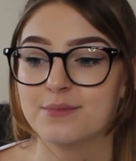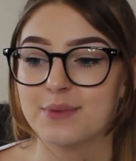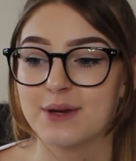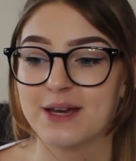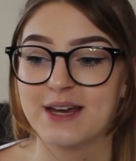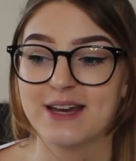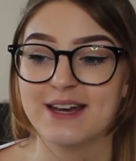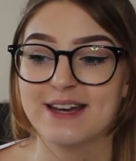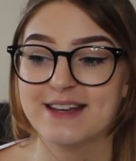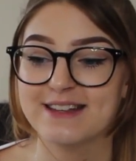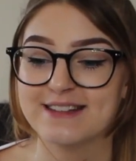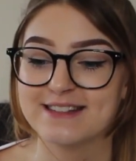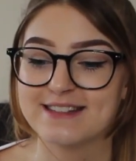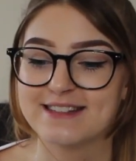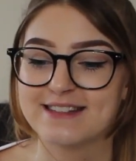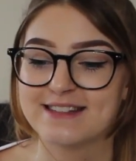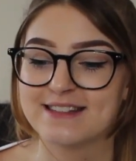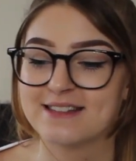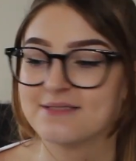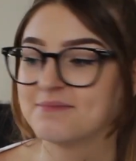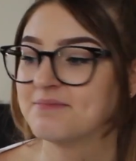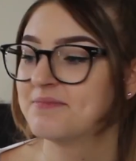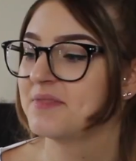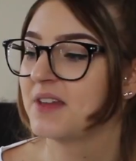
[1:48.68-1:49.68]
because
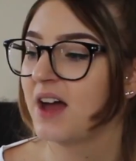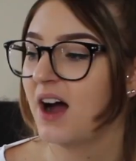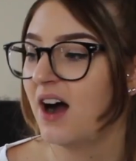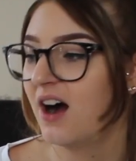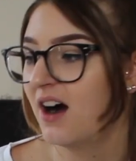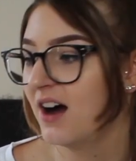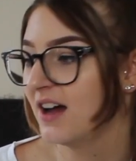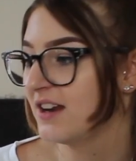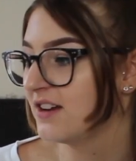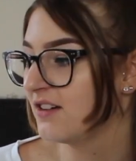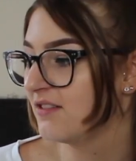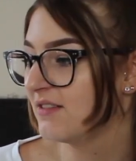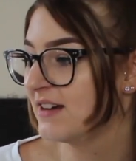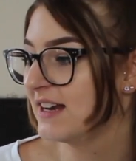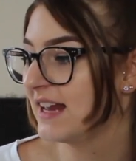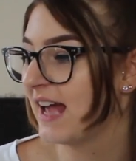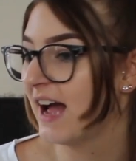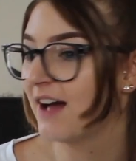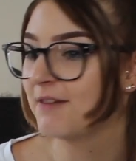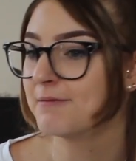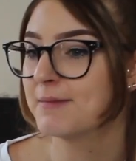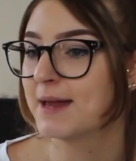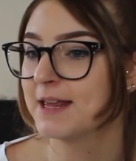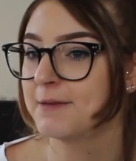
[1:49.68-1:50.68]
I don't really
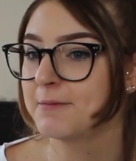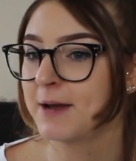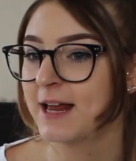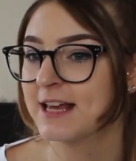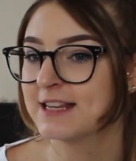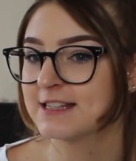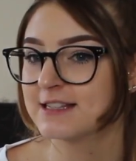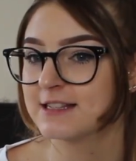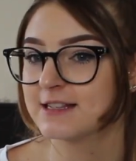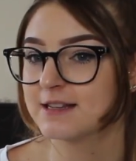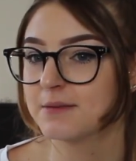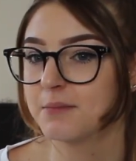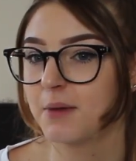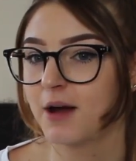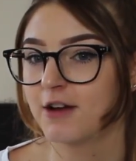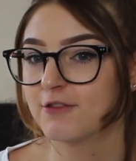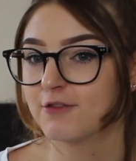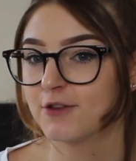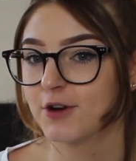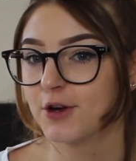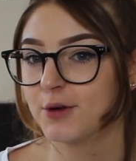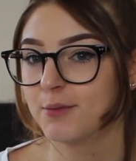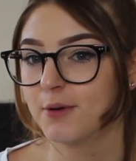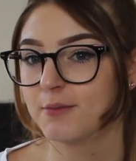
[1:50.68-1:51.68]
have many places in my
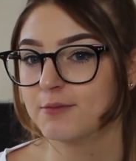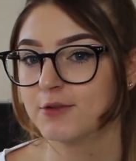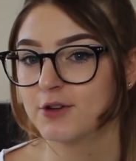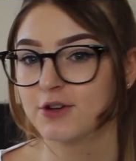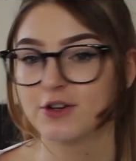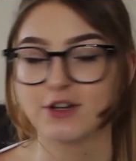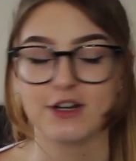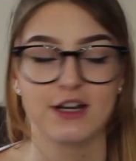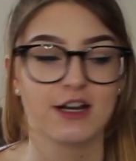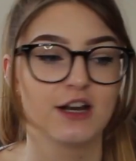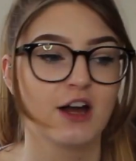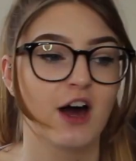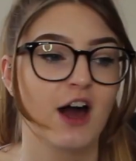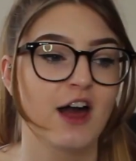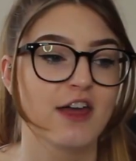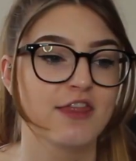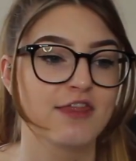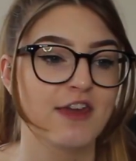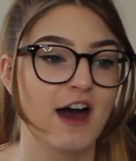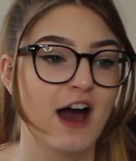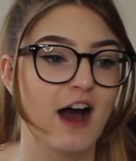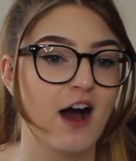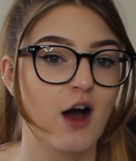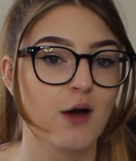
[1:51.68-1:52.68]
room, I'm not gonna lie,
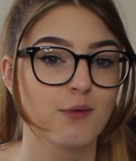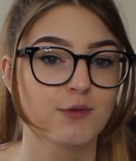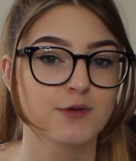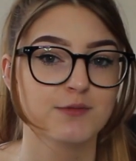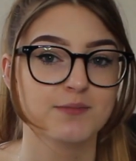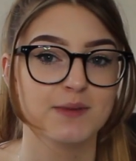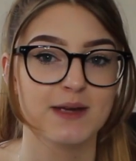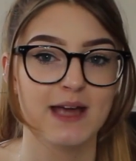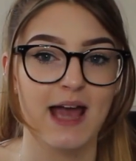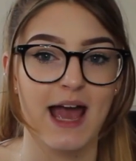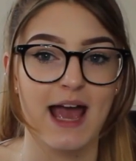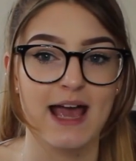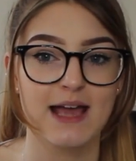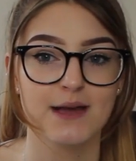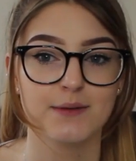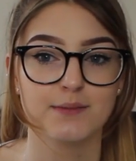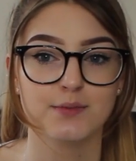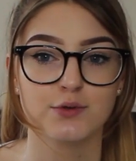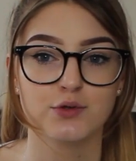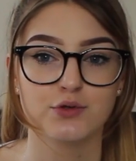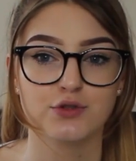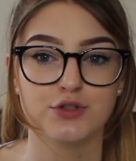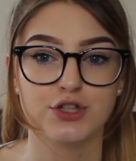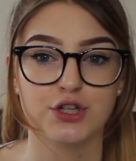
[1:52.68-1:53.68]
that I would be
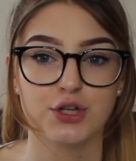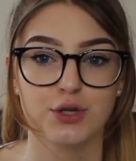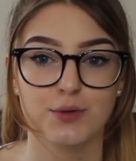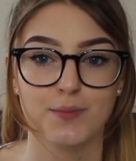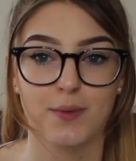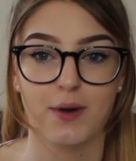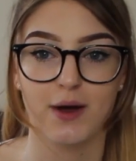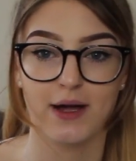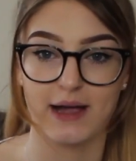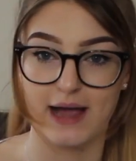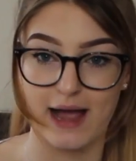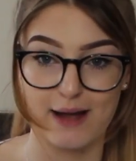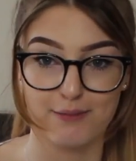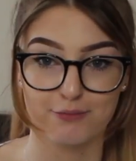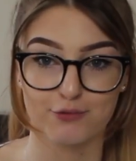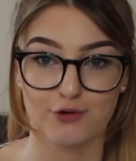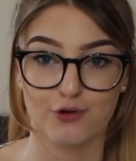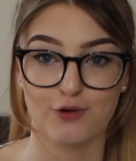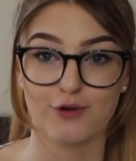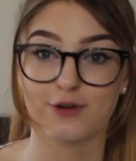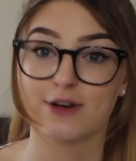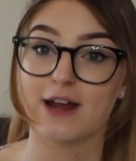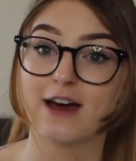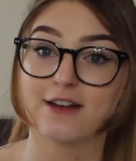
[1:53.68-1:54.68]
able to put a
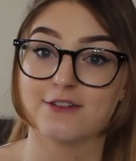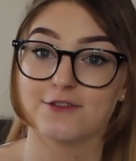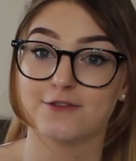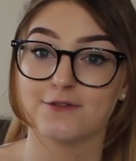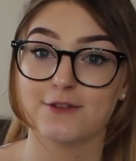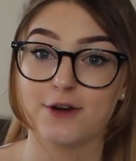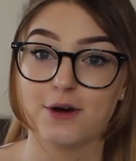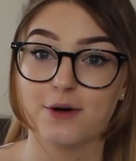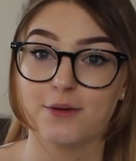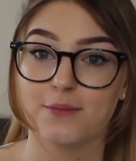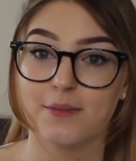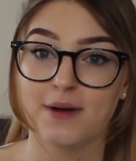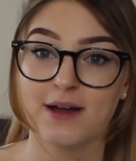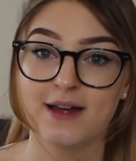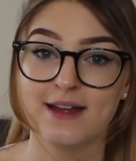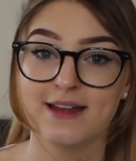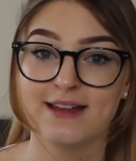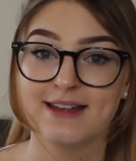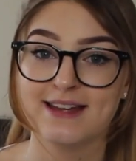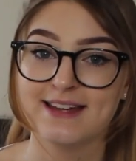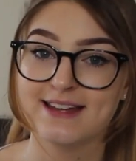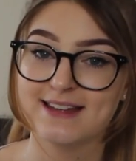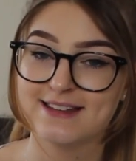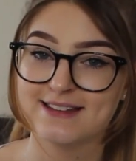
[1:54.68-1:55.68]
camera on and film
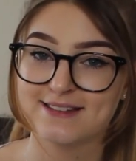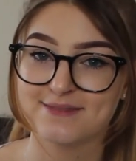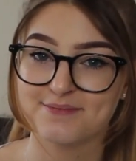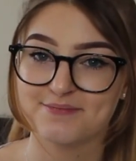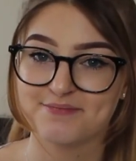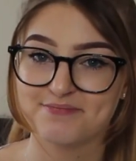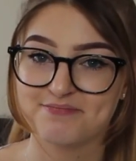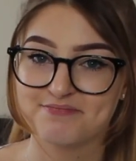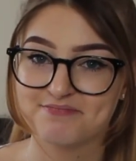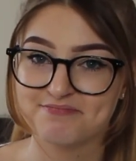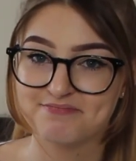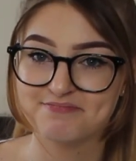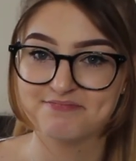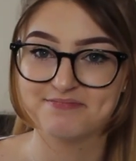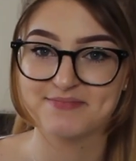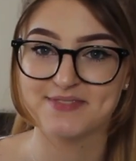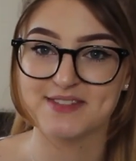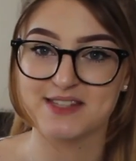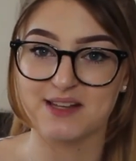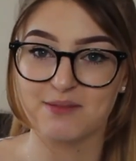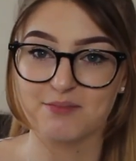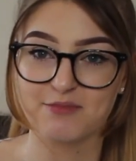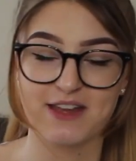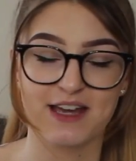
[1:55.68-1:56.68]

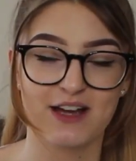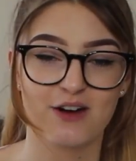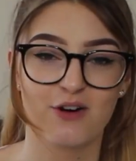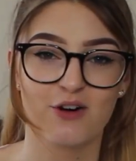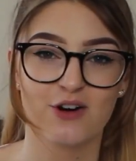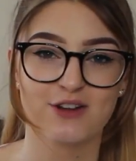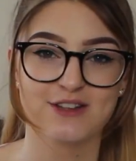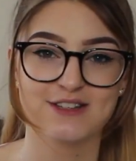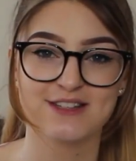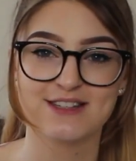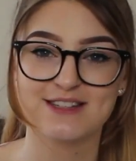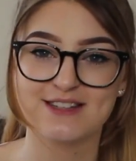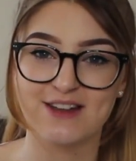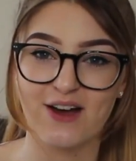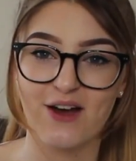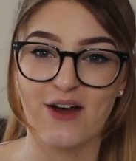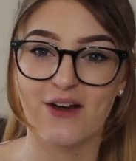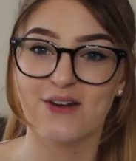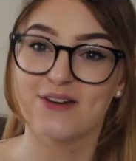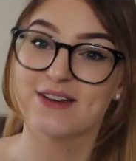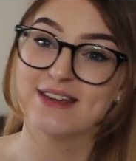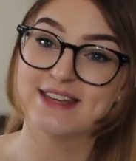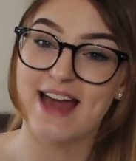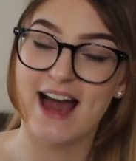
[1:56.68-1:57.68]
something on. So
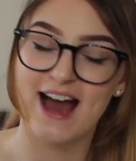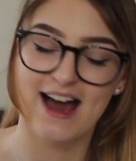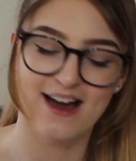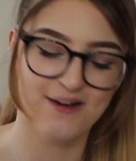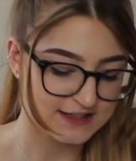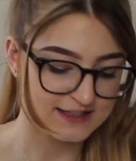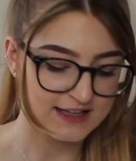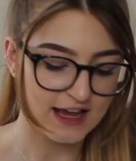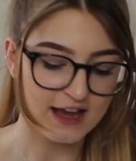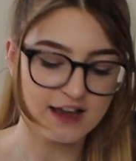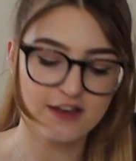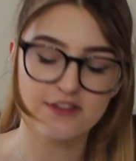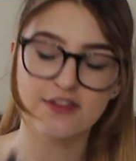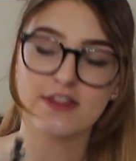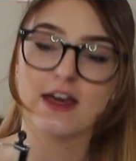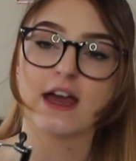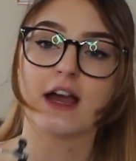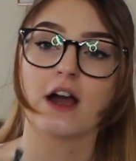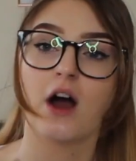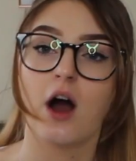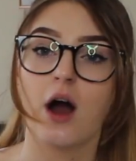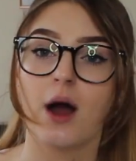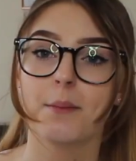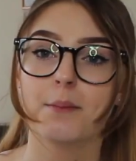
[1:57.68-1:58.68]
yeah, the second
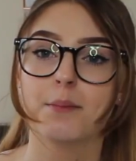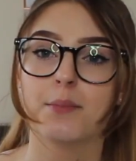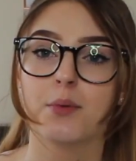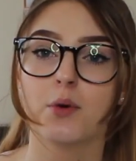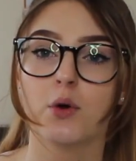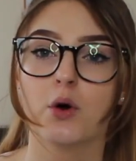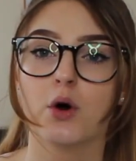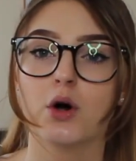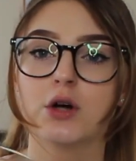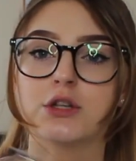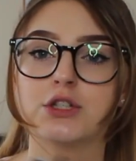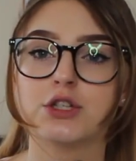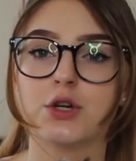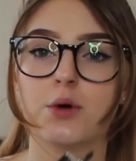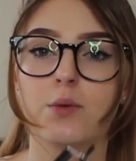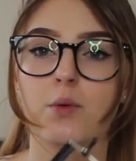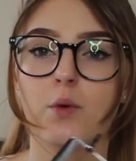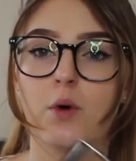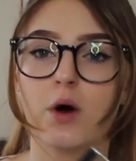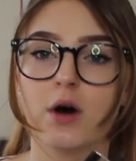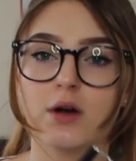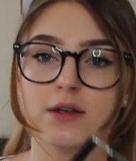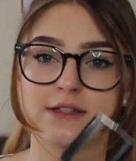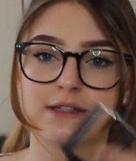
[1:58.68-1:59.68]
thing I bought
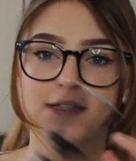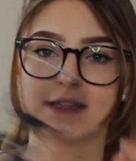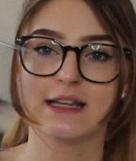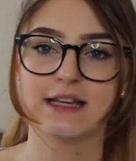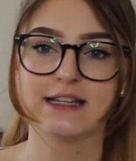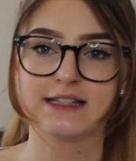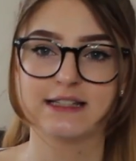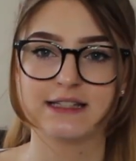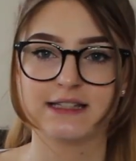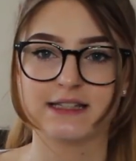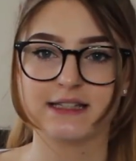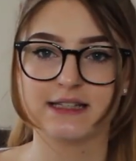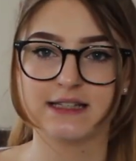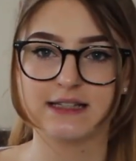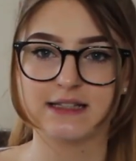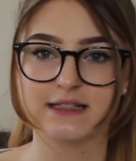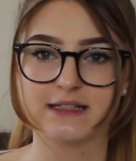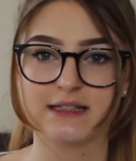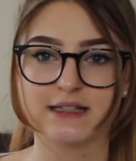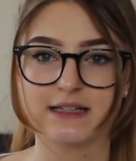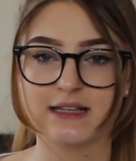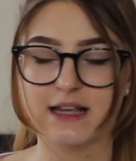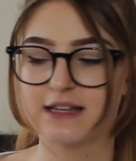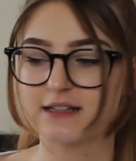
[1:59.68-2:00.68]
was, this
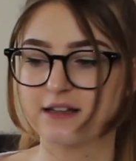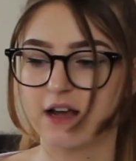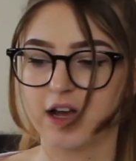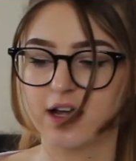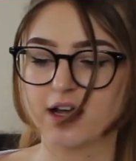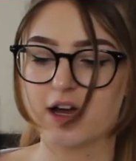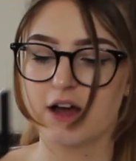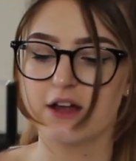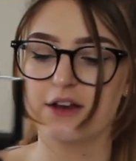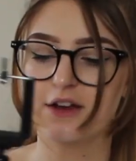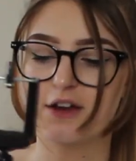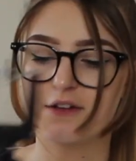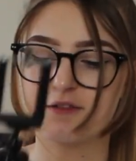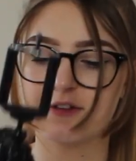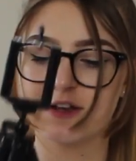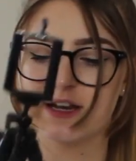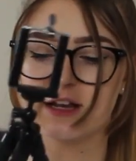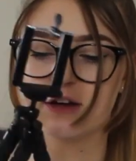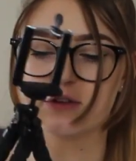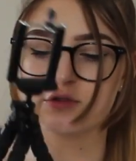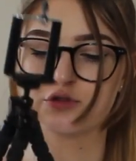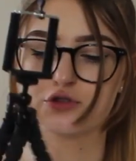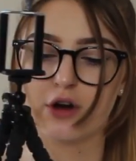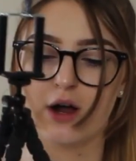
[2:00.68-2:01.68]
is like another
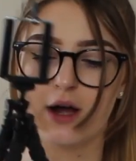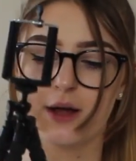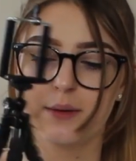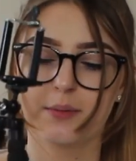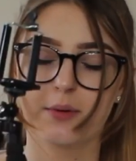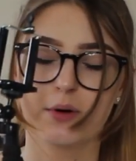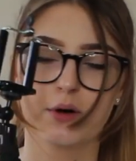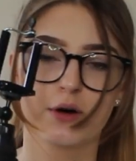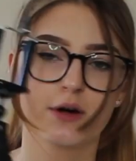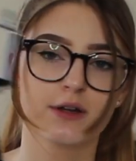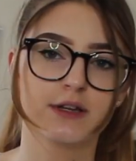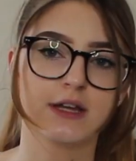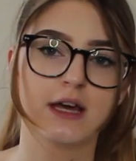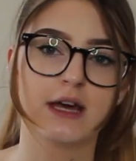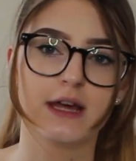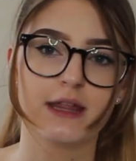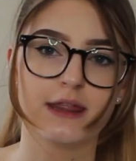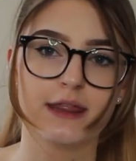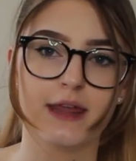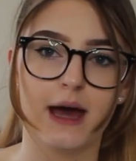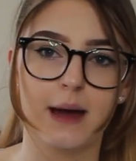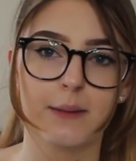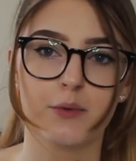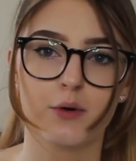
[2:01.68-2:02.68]
little tripod
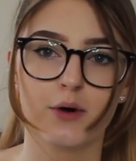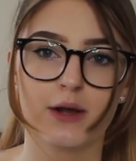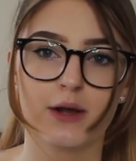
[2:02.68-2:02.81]
that I